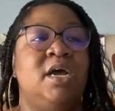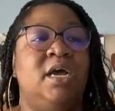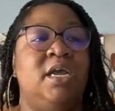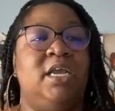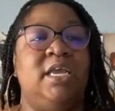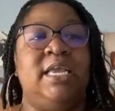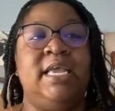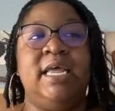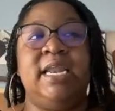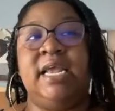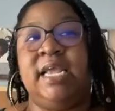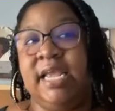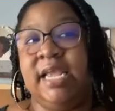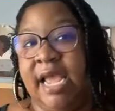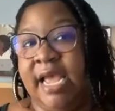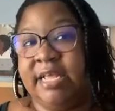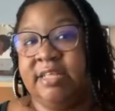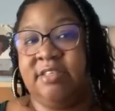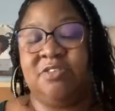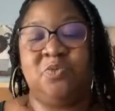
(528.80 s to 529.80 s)
get a
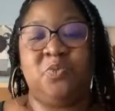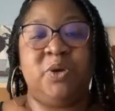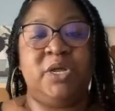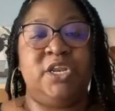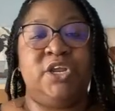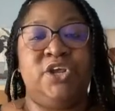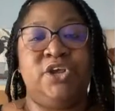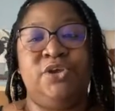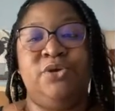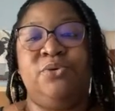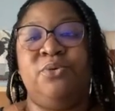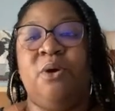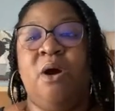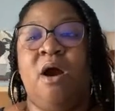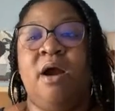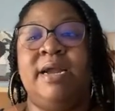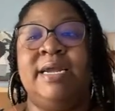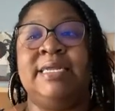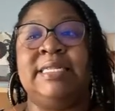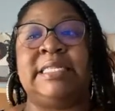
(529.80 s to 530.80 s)
yes when you
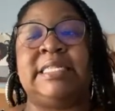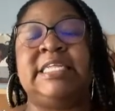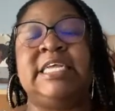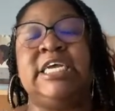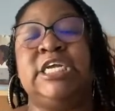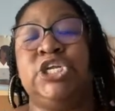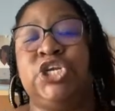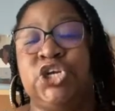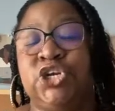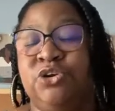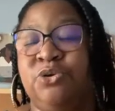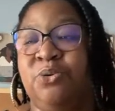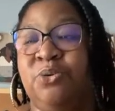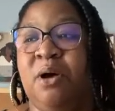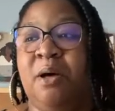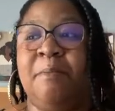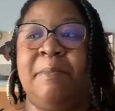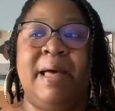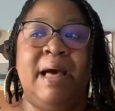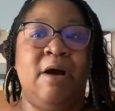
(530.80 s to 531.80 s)
are intentional
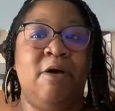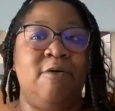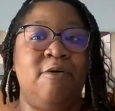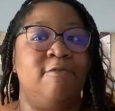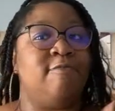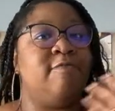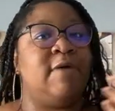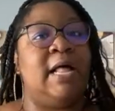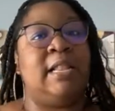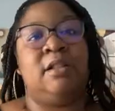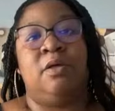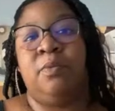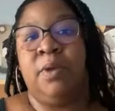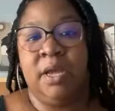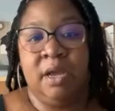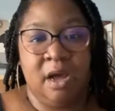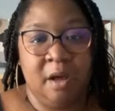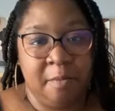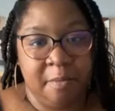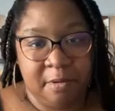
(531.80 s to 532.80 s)
about
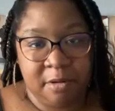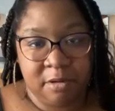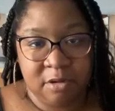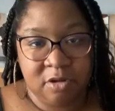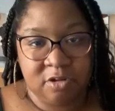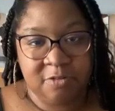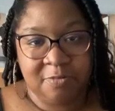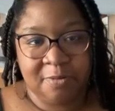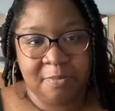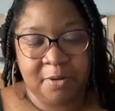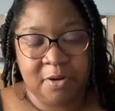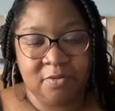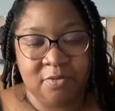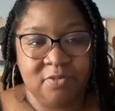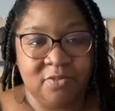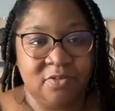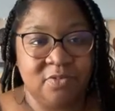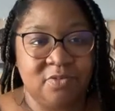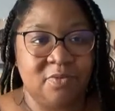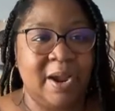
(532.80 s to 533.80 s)
following up on those
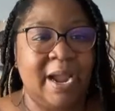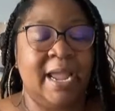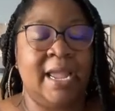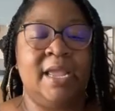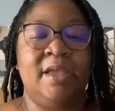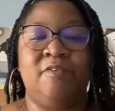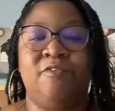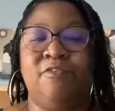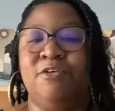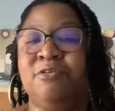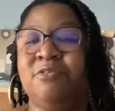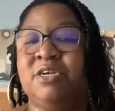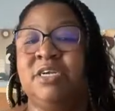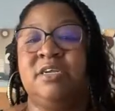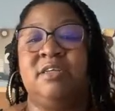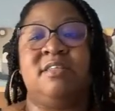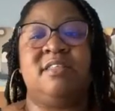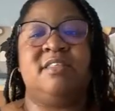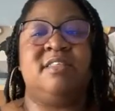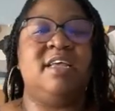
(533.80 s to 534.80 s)
proposals, right? If you
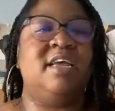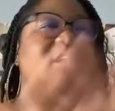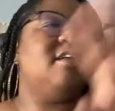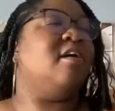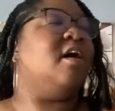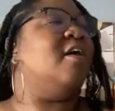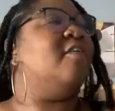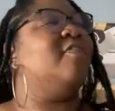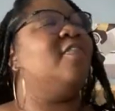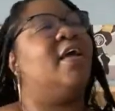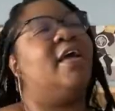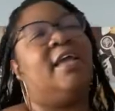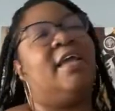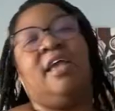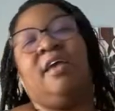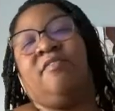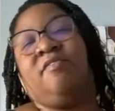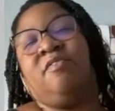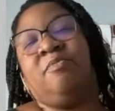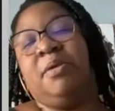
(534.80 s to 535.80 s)
just sent off that
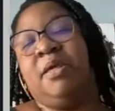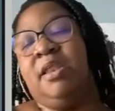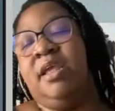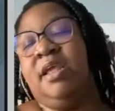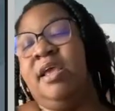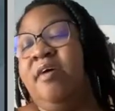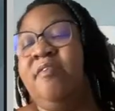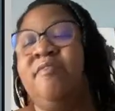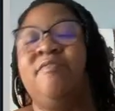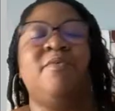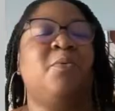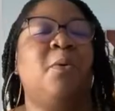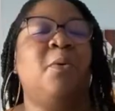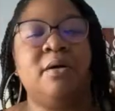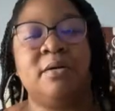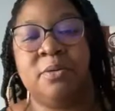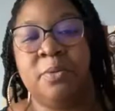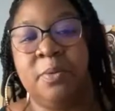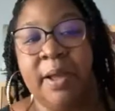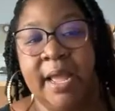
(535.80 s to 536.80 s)
Canva PDF,
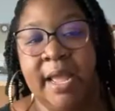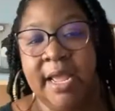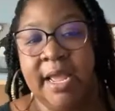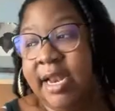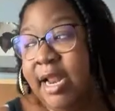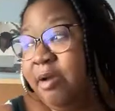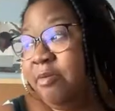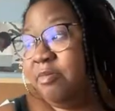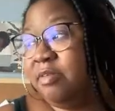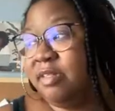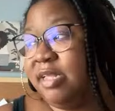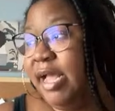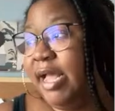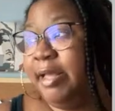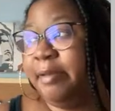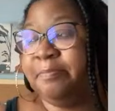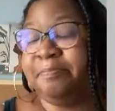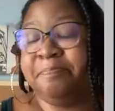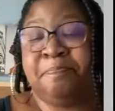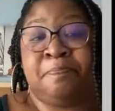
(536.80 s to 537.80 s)
walked away, and that was
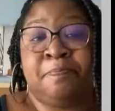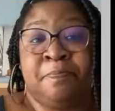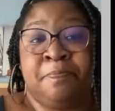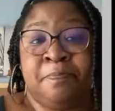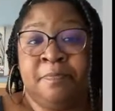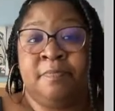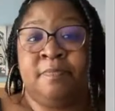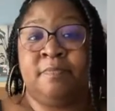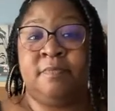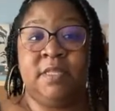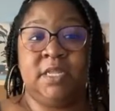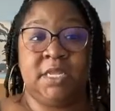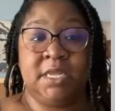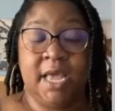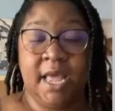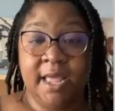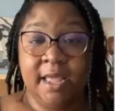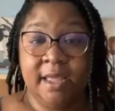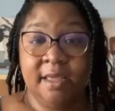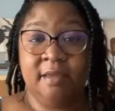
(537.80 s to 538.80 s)
that,
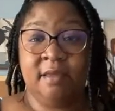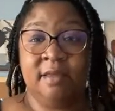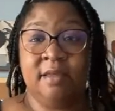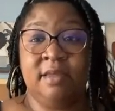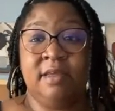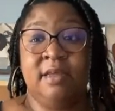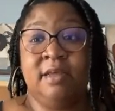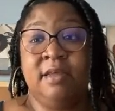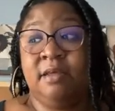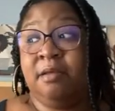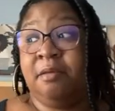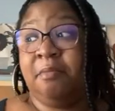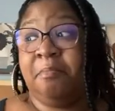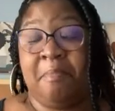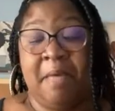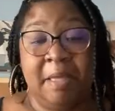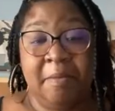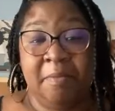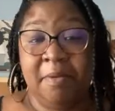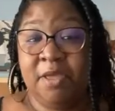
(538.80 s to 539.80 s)
okay,
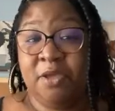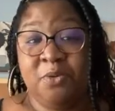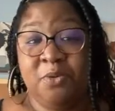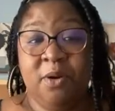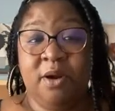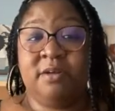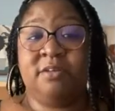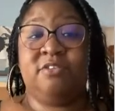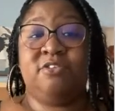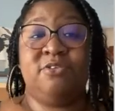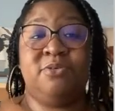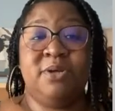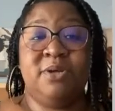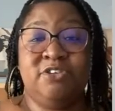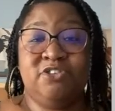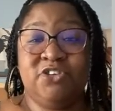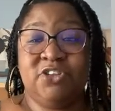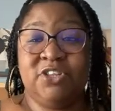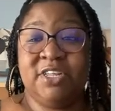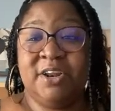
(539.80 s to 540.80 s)
maybe you weren't too
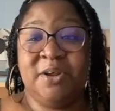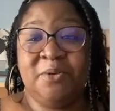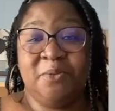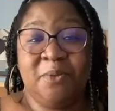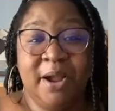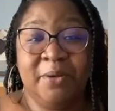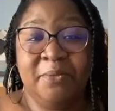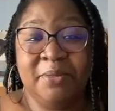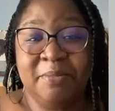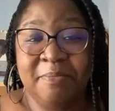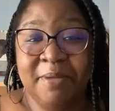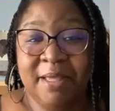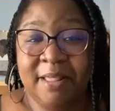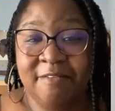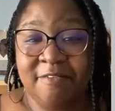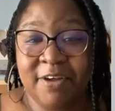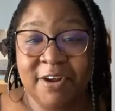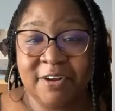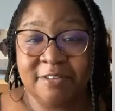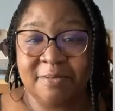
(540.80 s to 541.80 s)
interested in working with me in the
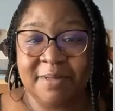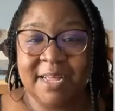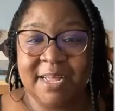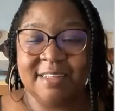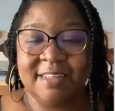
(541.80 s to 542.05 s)
first place,